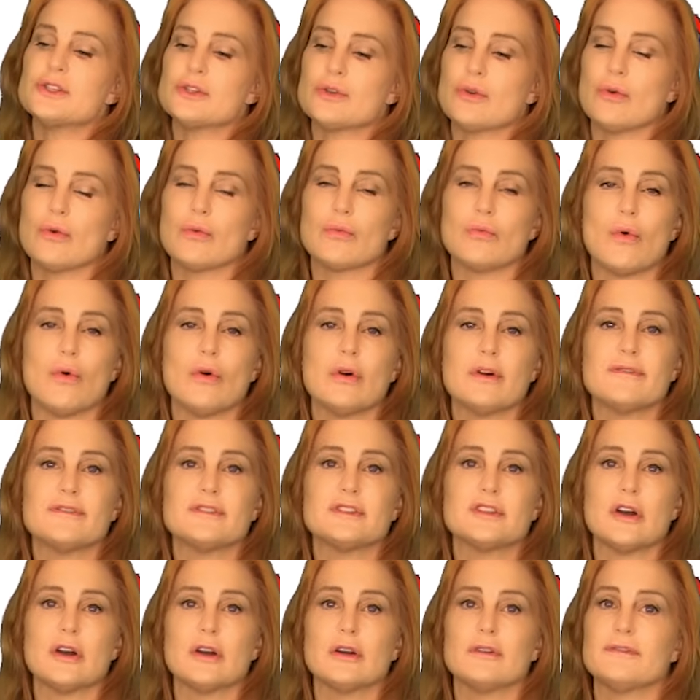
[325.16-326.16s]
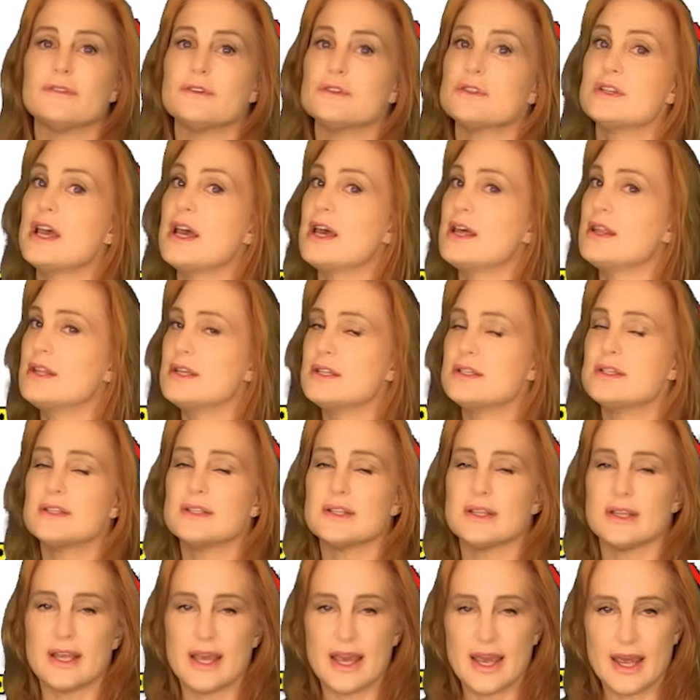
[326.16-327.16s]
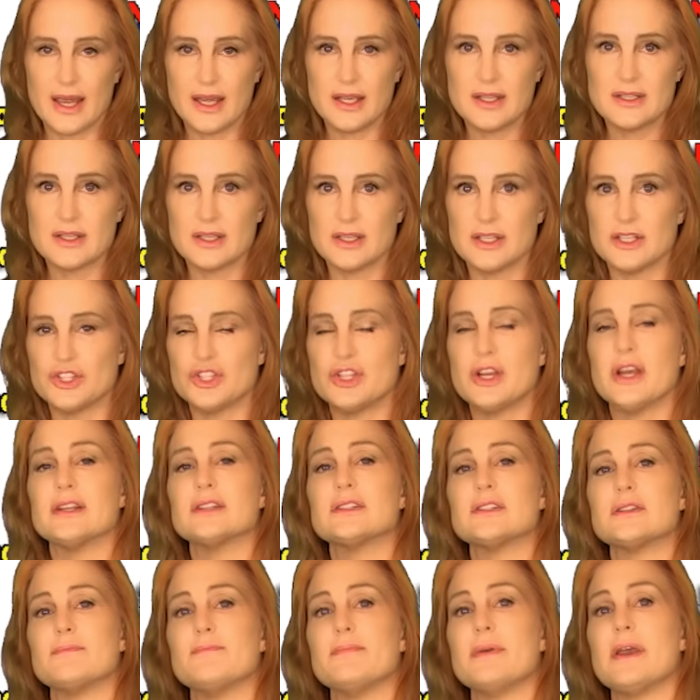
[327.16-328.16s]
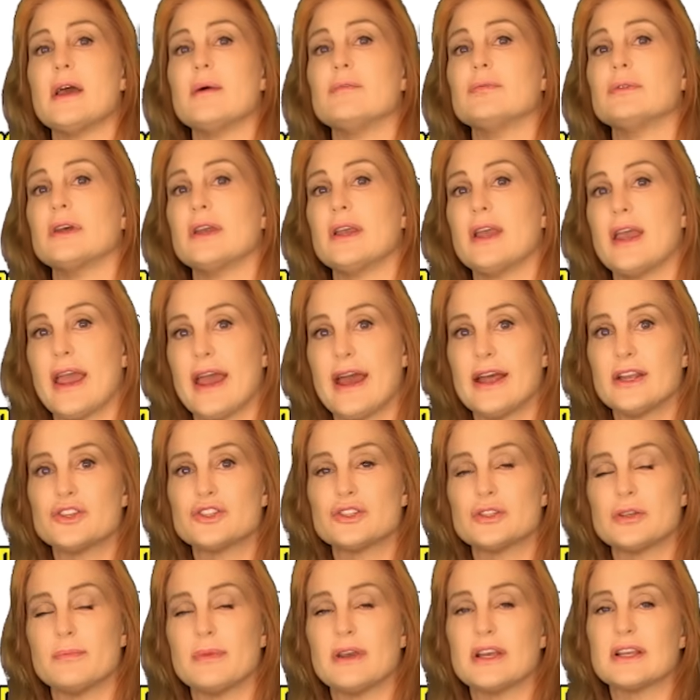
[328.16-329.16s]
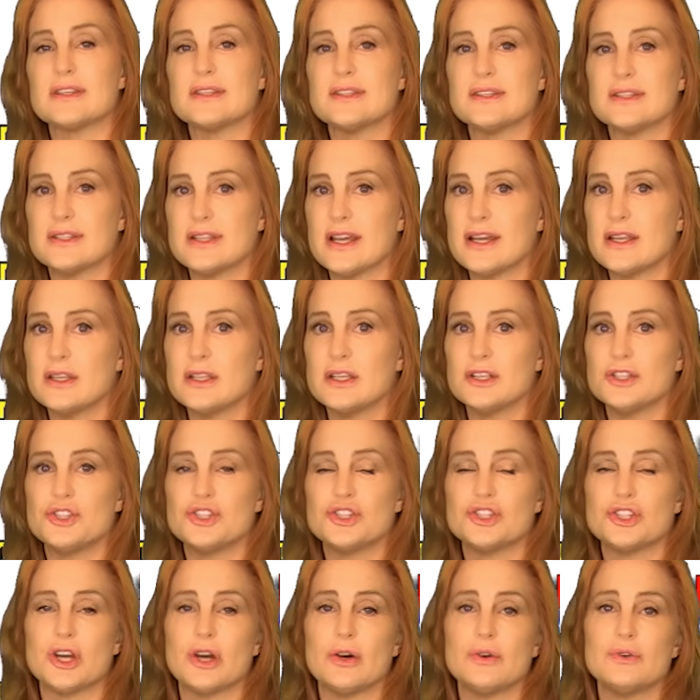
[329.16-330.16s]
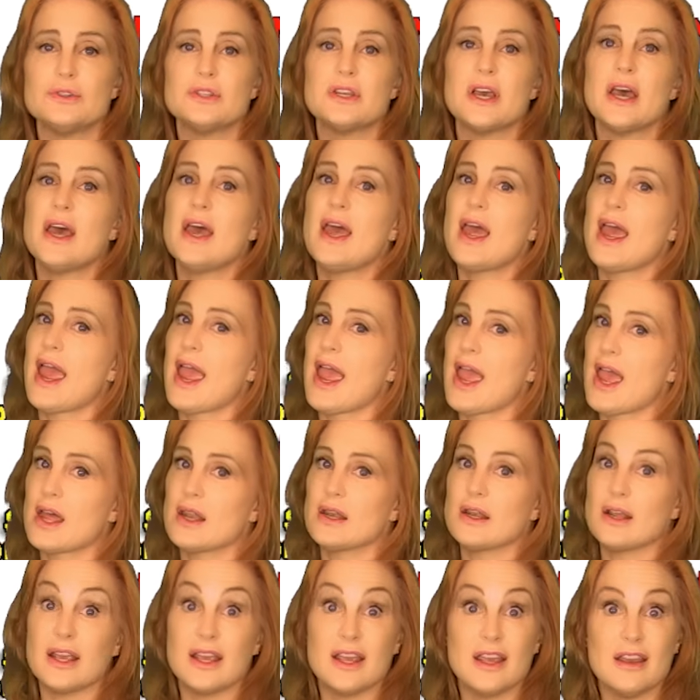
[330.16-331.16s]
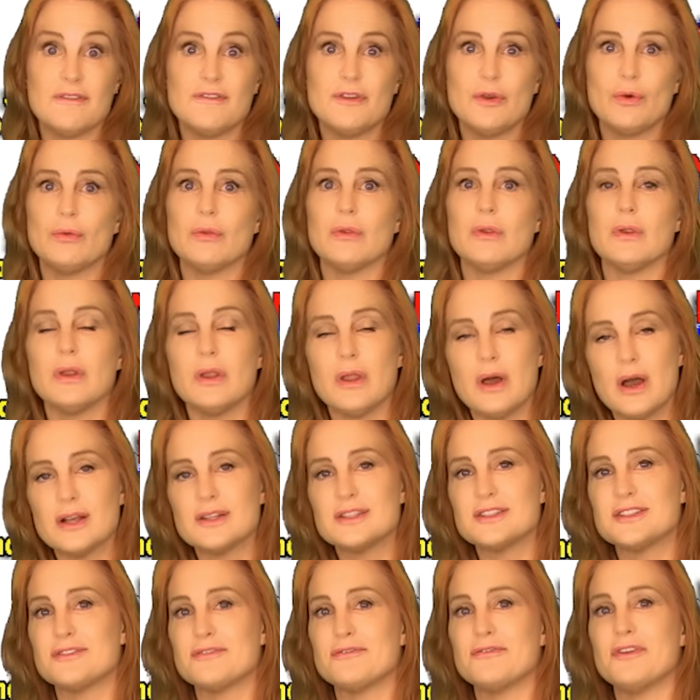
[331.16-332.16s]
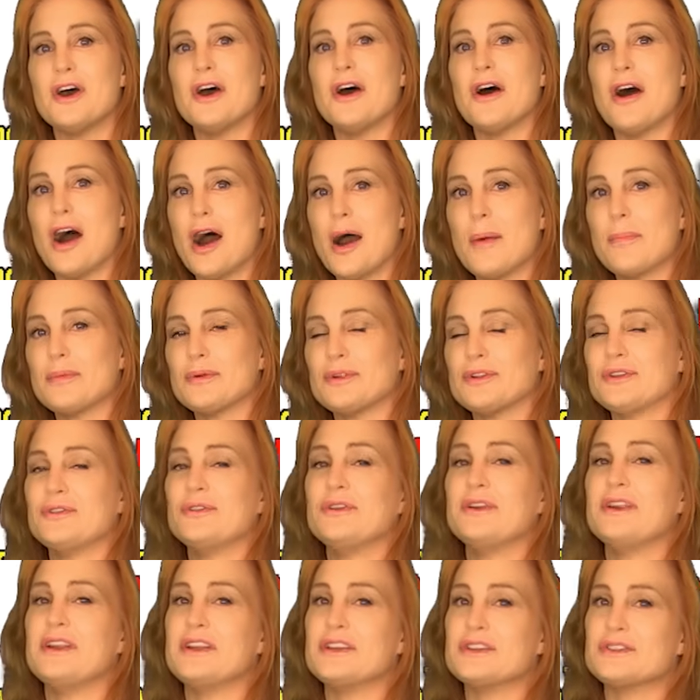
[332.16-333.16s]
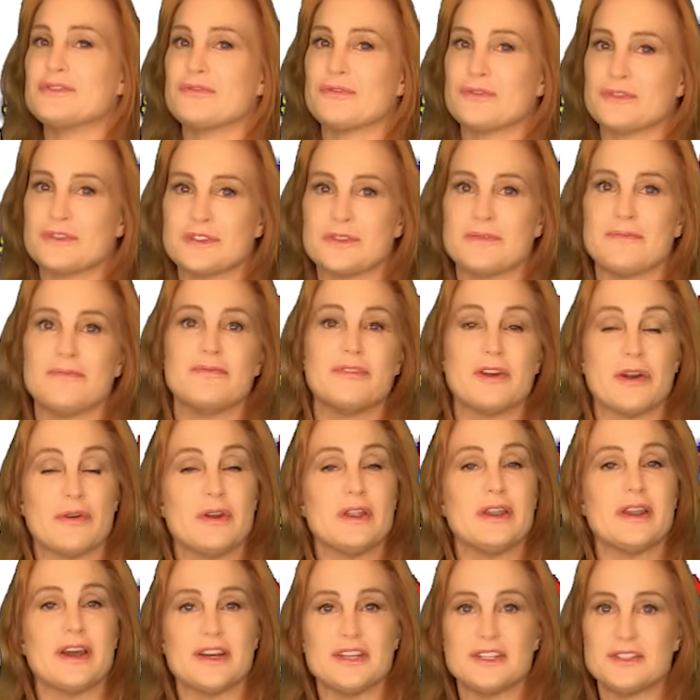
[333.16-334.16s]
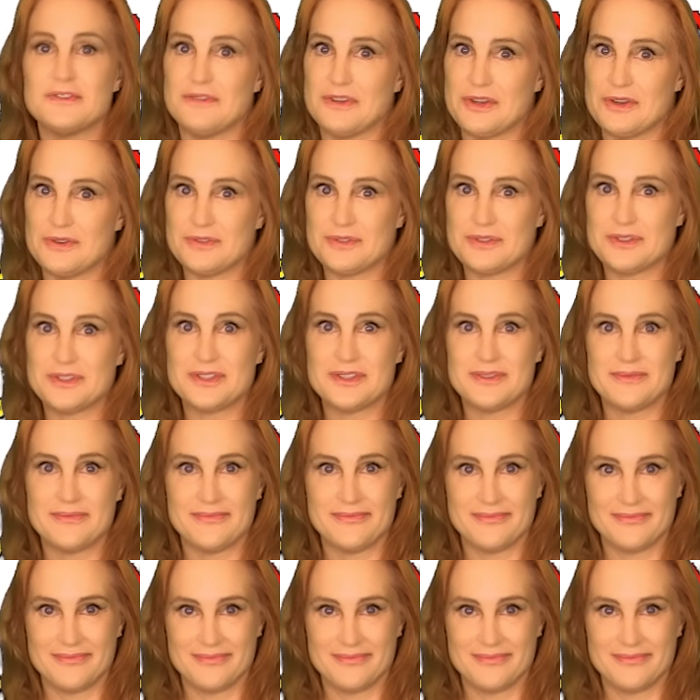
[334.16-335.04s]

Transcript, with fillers: So aurora photographers, this is an excellent chance to be able to catch some extended shows and give you lots of opportunities for some very nice views.